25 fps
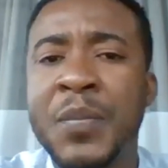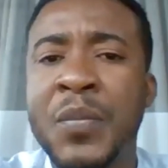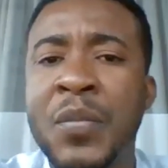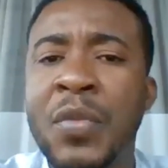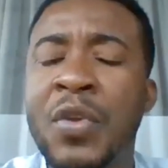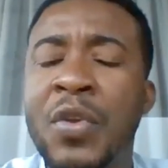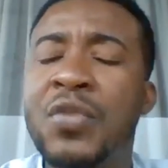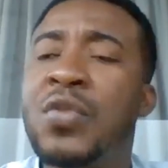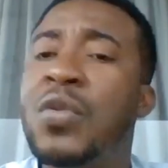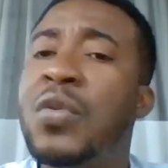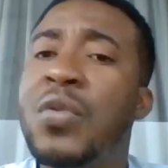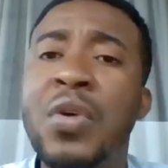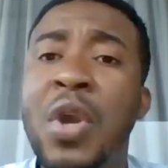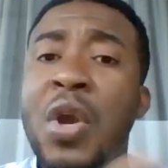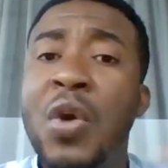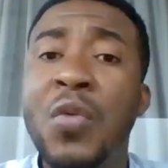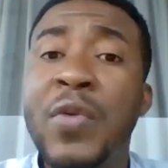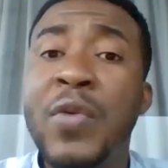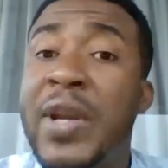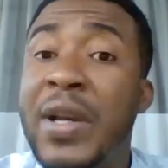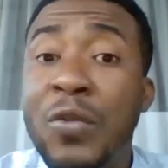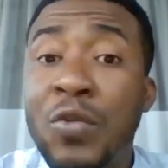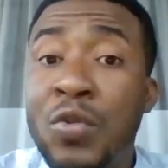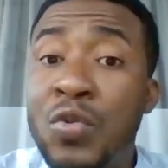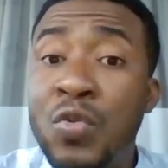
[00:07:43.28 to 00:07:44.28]
So we
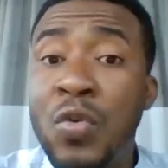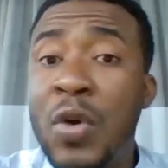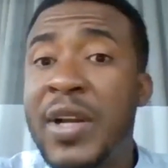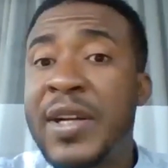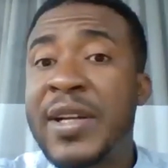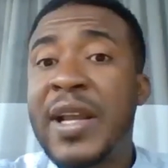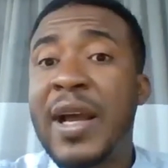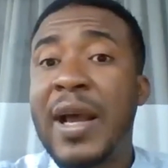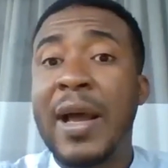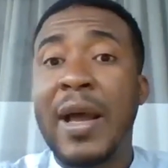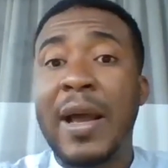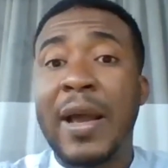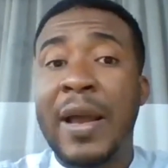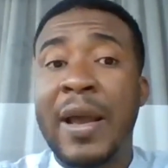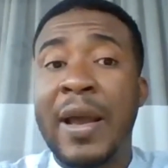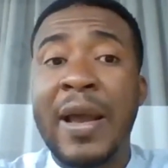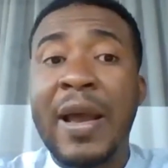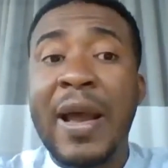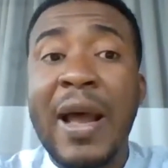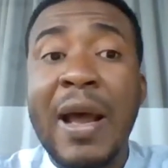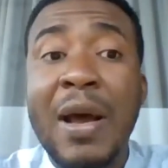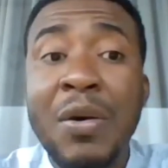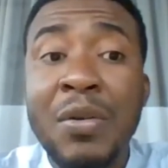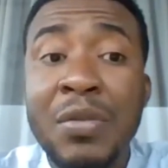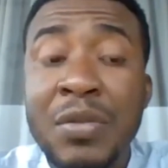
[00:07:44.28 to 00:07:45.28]
could wonder
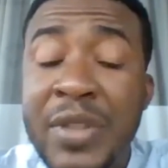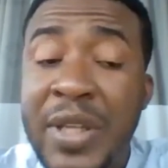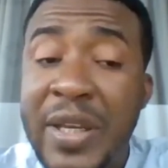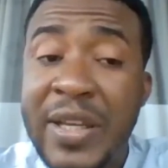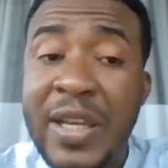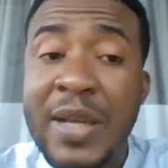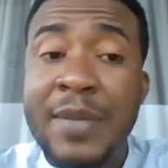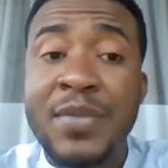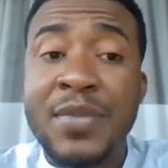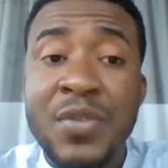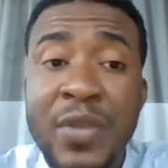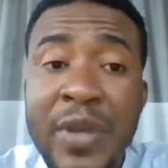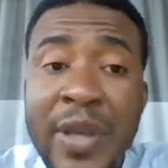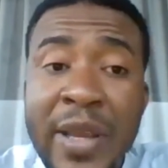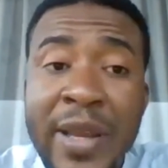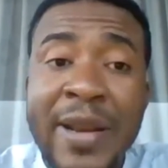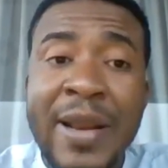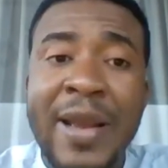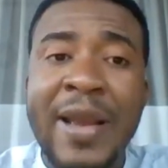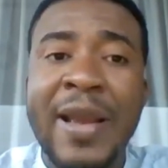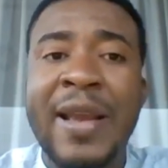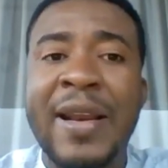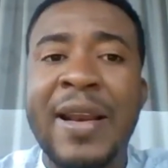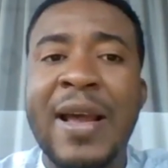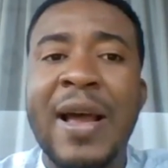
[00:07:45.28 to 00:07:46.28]
how they come together
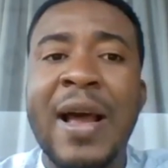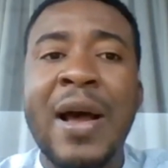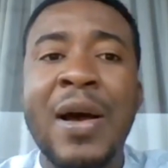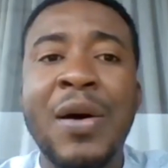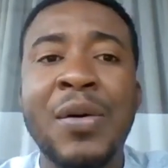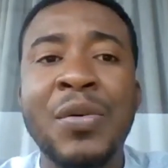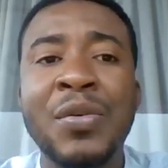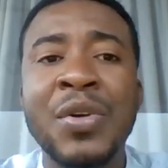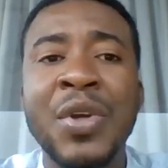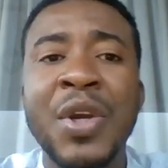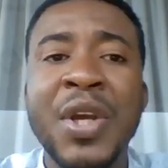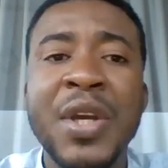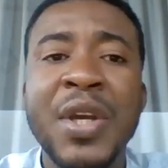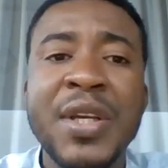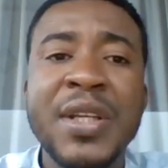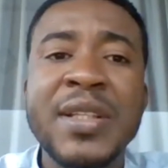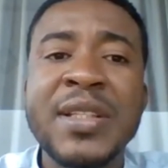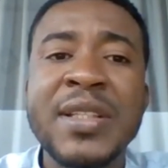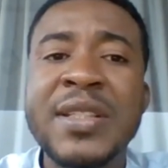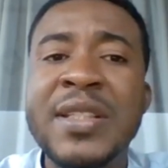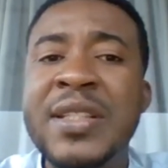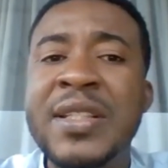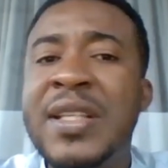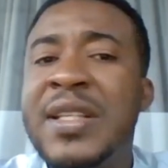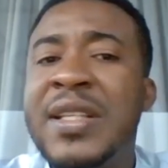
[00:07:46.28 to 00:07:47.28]
and how
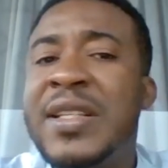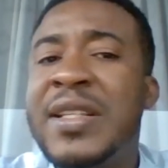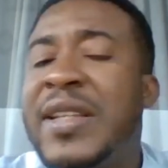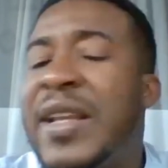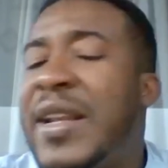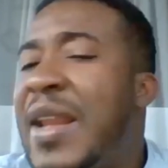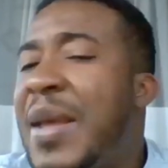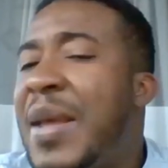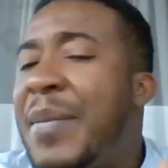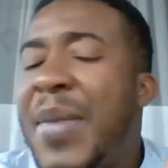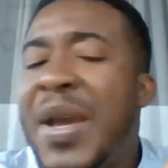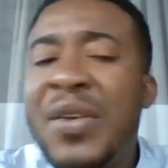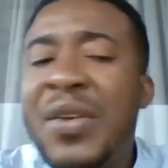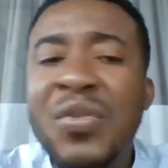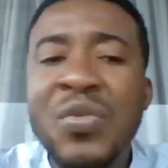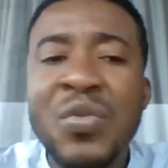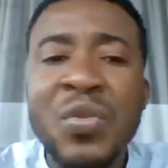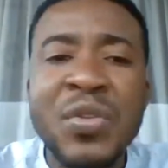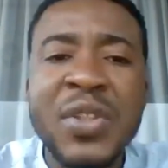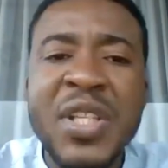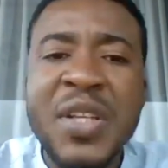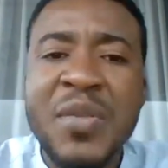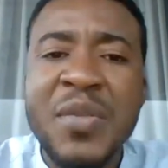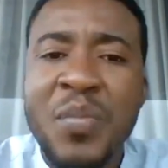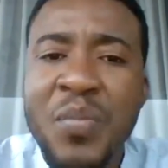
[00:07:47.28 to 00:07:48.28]
these elements
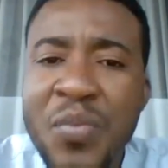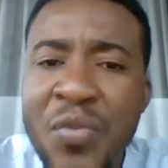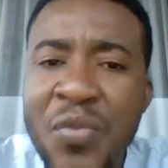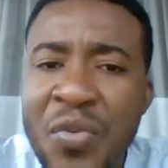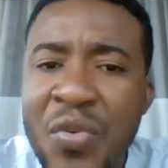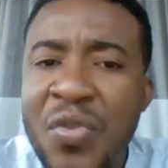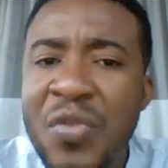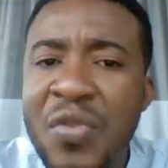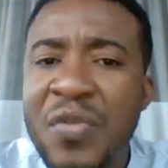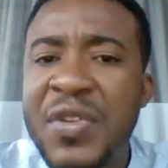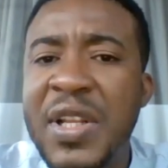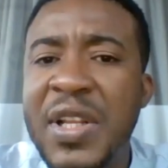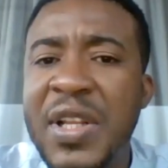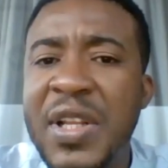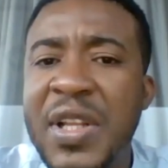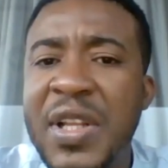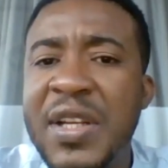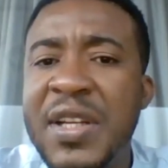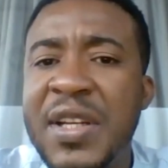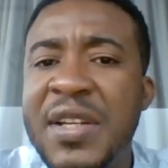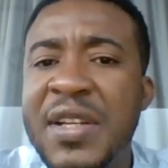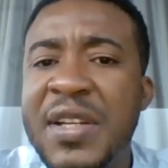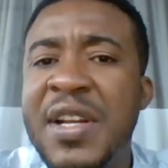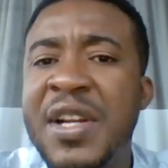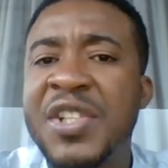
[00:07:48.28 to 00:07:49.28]
could improve the
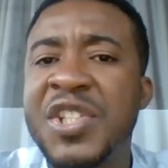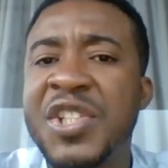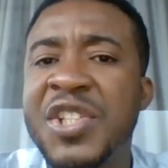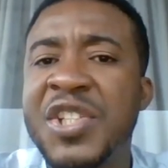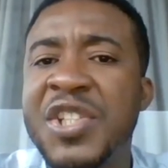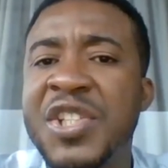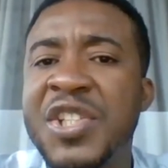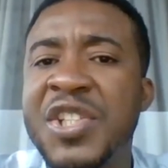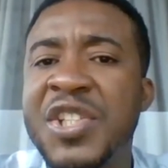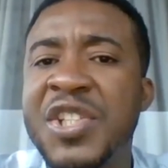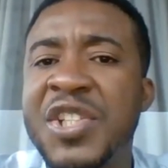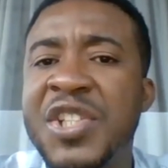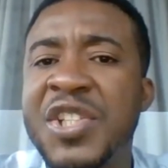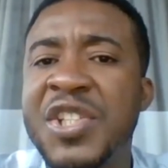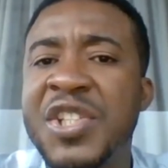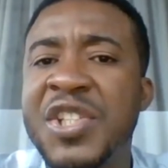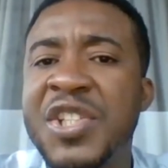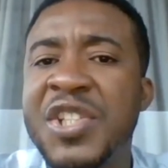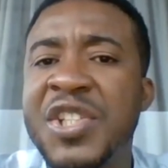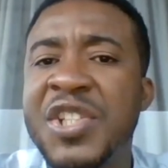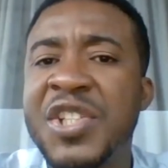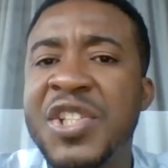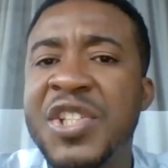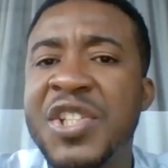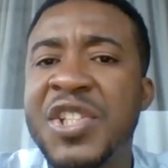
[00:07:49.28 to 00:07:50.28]
leadership skill that
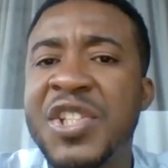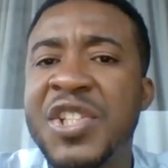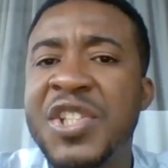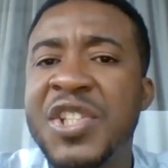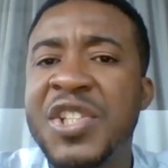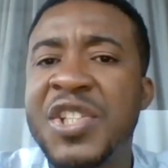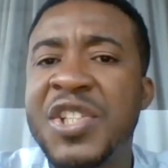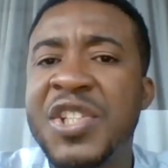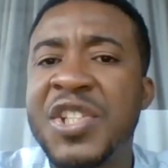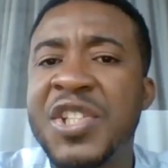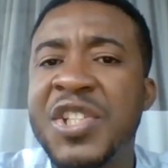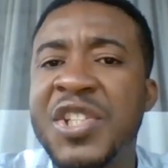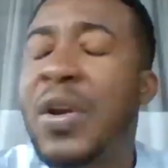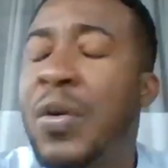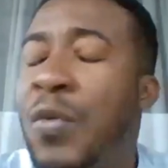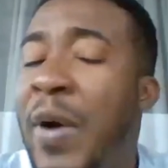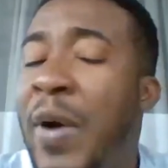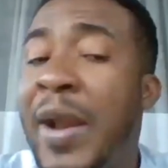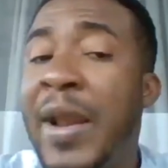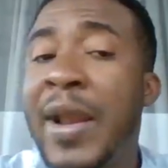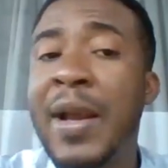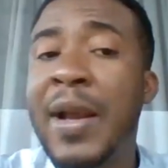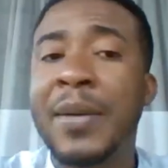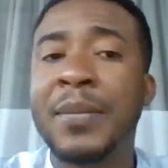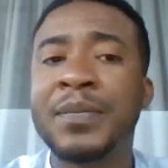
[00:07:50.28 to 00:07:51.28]
our continent
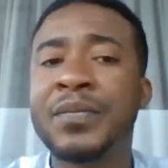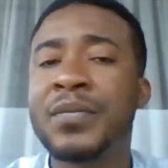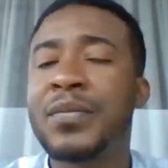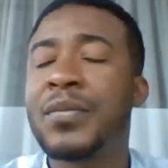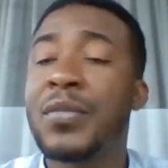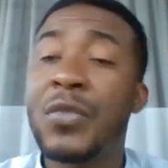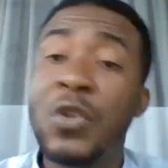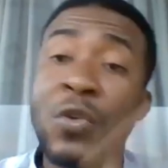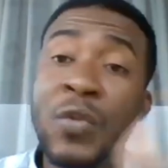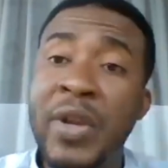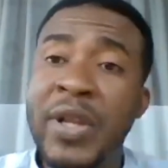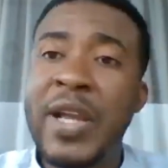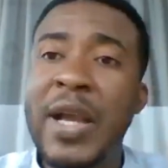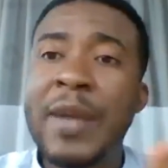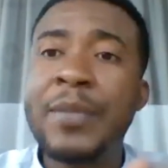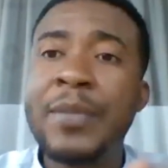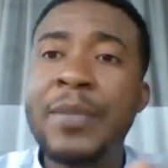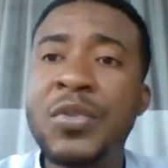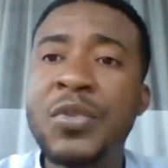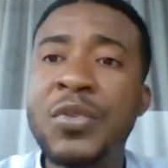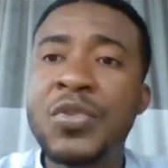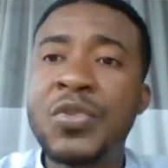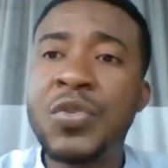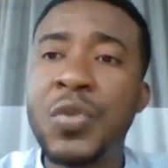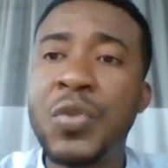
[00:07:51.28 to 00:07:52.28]
require. We'll
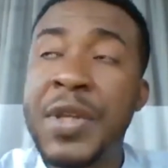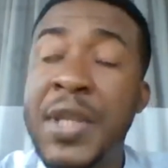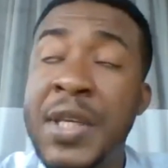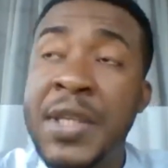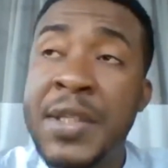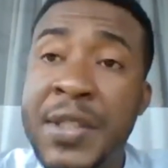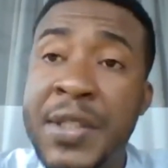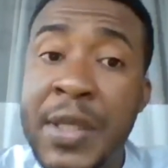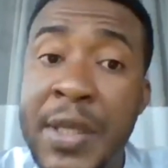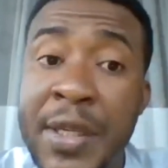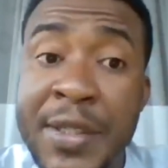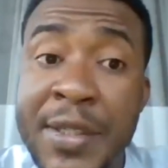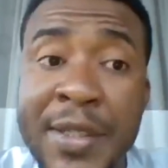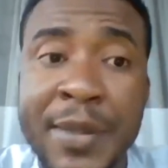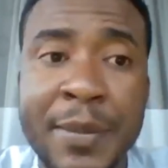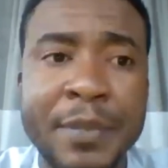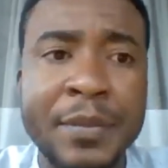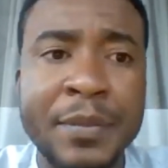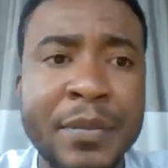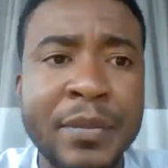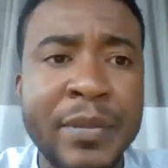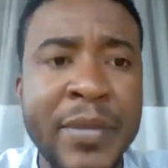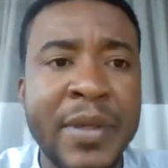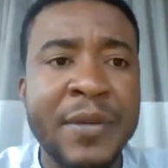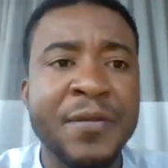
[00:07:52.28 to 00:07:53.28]
come to it later.
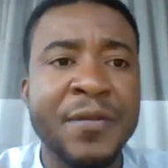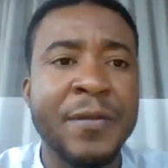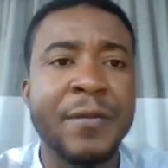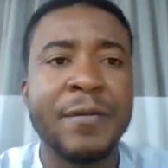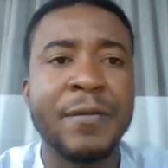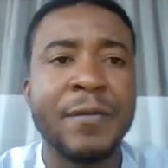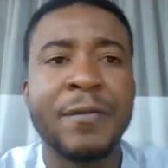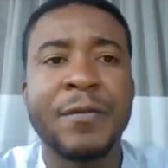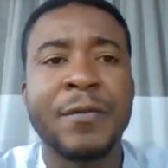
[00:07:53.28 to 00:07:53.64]
But